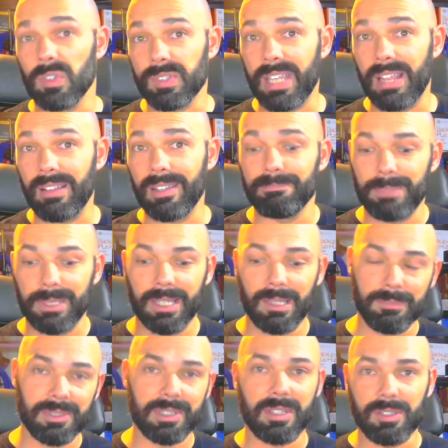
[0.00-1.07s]
scaling
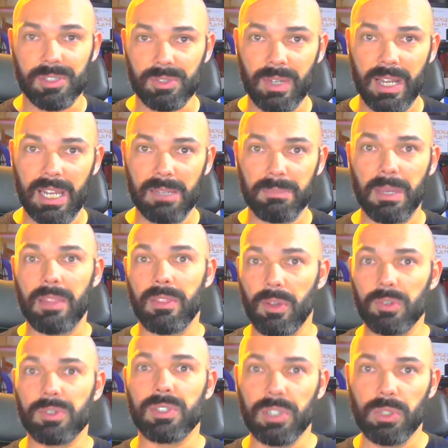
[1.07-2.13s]
becomes constrained by
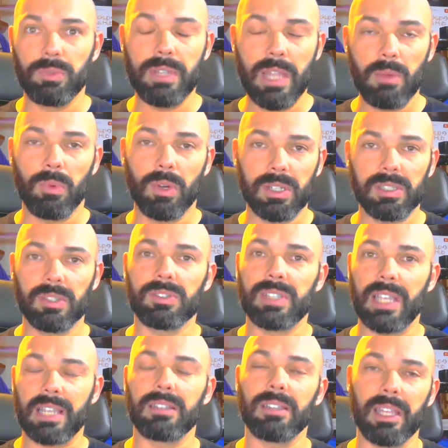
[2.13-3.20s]
those new networks, those
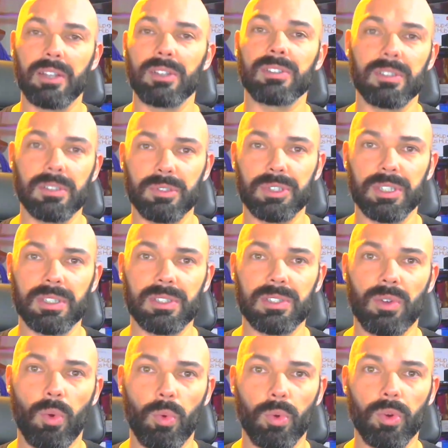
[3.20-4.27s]
second layer
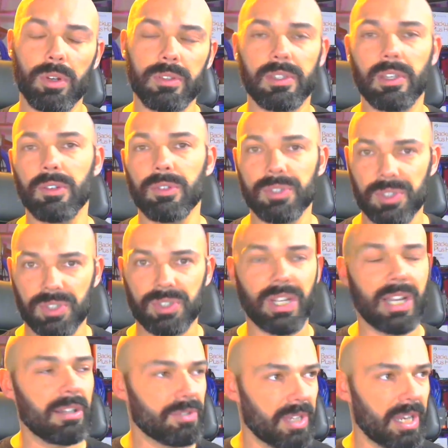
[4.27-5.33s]
solutions or those
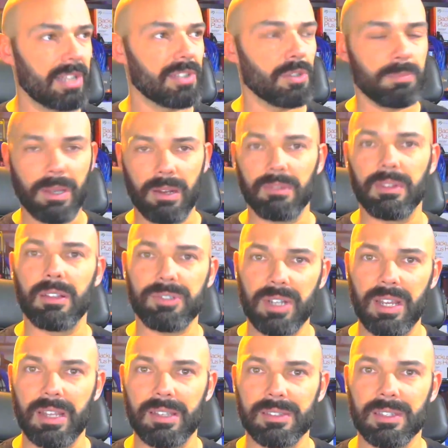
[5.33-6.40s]
child chains or parallel
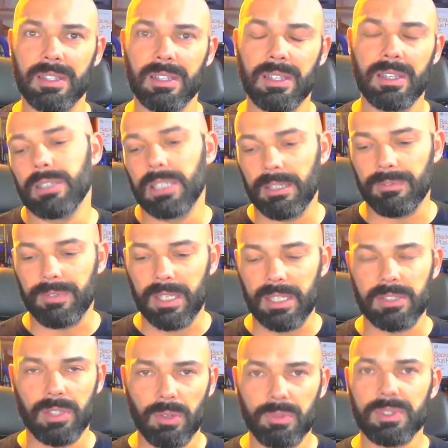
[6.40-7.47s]
chains. If they
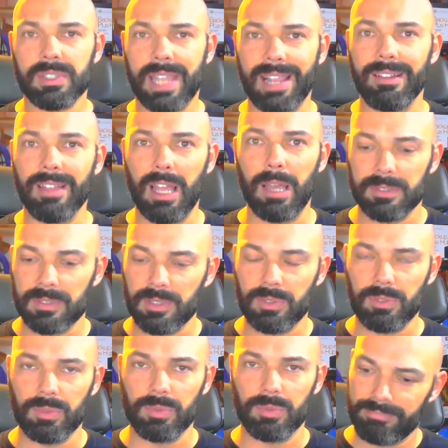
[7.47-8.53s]
don't scale up
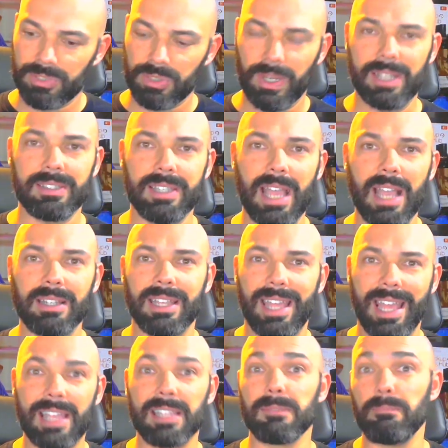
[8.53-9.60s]
to transact
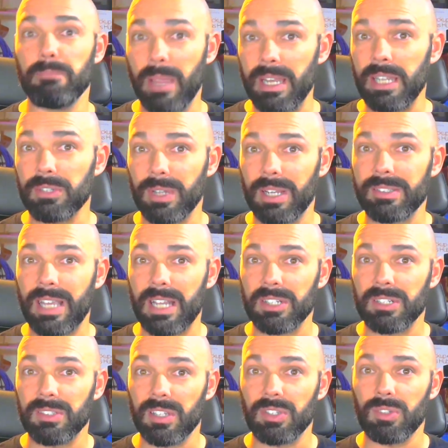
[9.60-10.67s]
as many
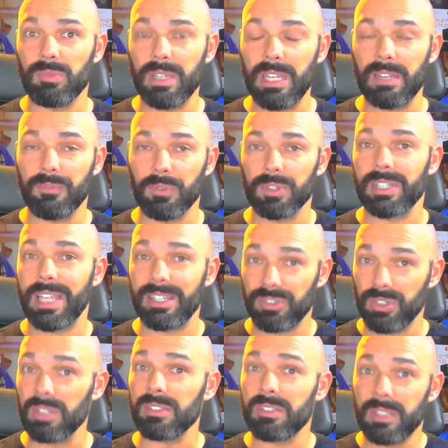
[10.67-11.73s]
transactions as you need for, say,
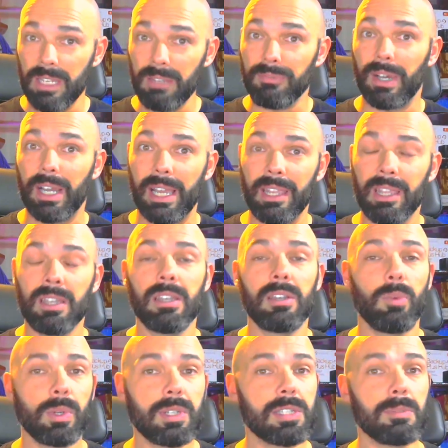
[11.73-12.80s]
just DeFi,
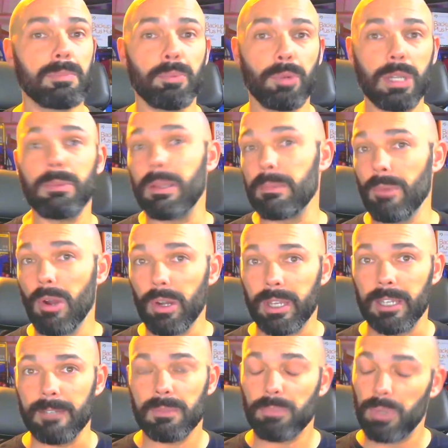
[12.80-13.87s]
which is a pretty big
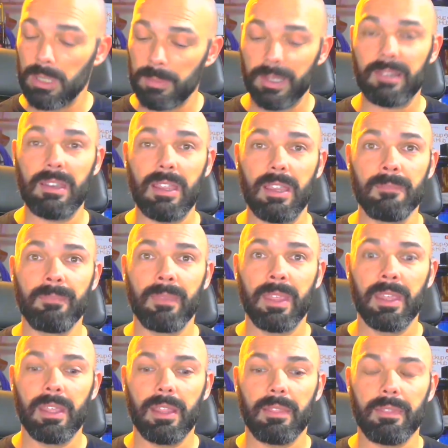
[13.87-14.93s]
market, pretty big need,
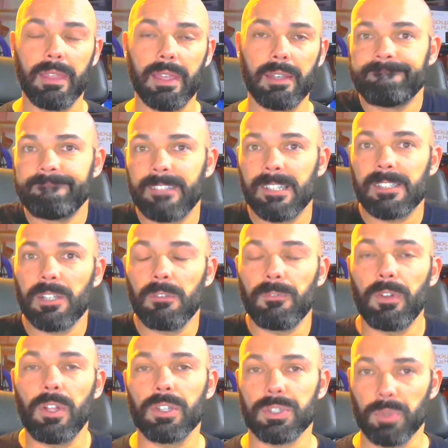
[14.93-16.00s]
then you still
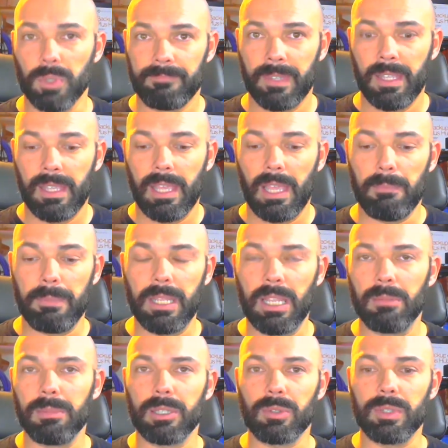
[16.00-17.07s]
fall short and being
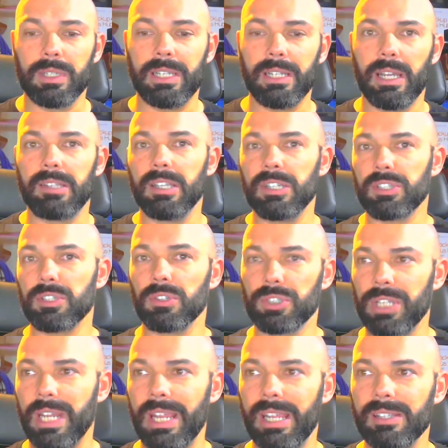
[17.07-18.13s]
able to create additional
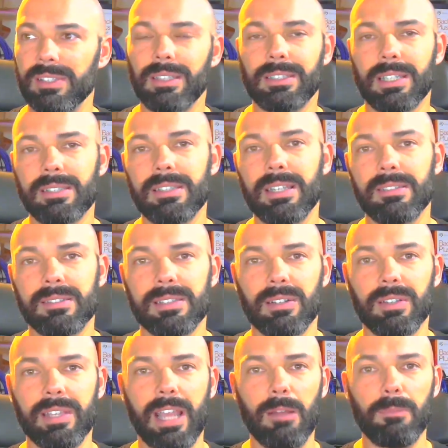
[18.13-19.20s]
chains doesn't
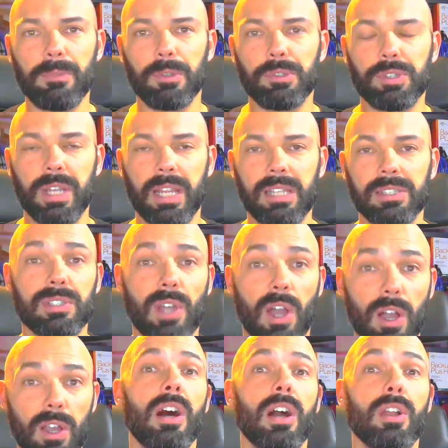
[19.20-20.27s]
necessarily help those chains
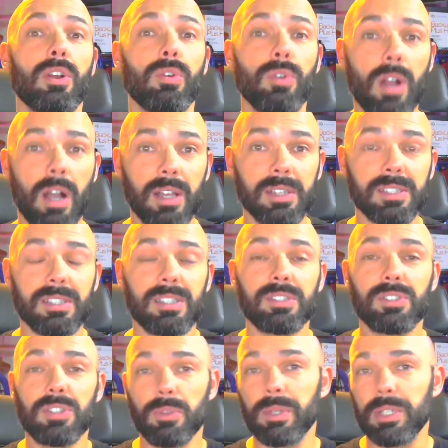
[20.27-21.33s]
talk across
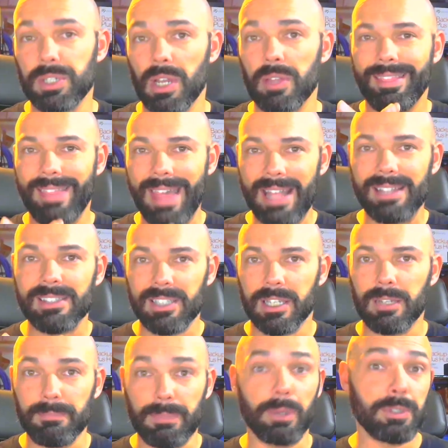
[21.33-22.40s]
to each other. That's the
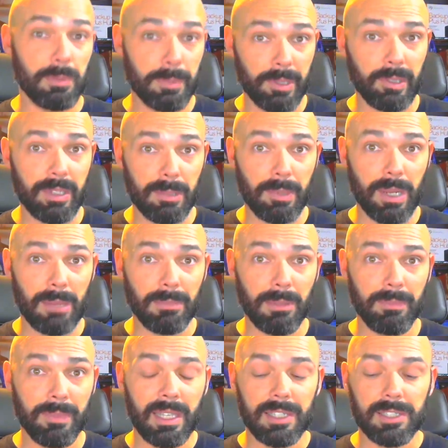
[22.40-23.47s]
composability
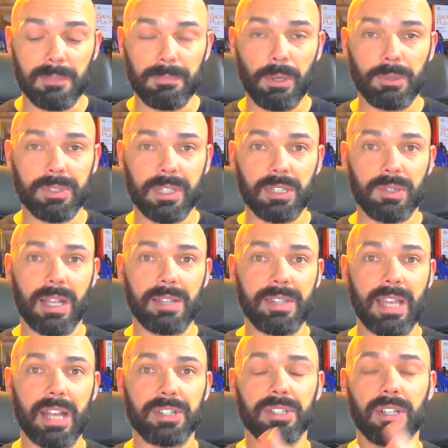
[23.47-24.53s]
problem, is composing a
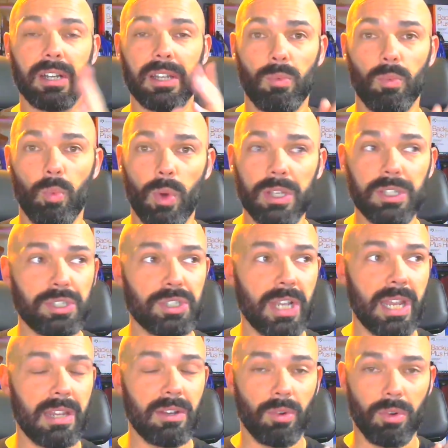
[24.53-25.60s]
transaction on one
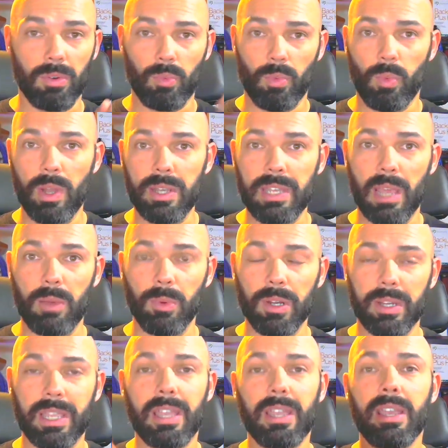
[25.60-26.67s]
chain or one
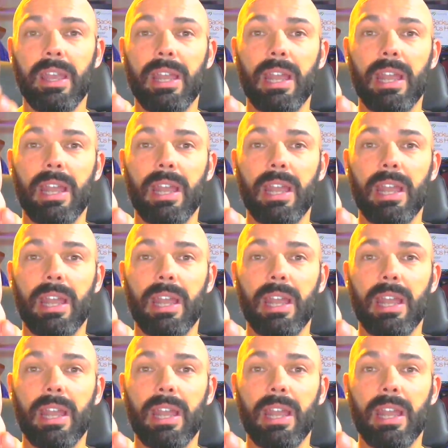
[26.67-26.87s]
network and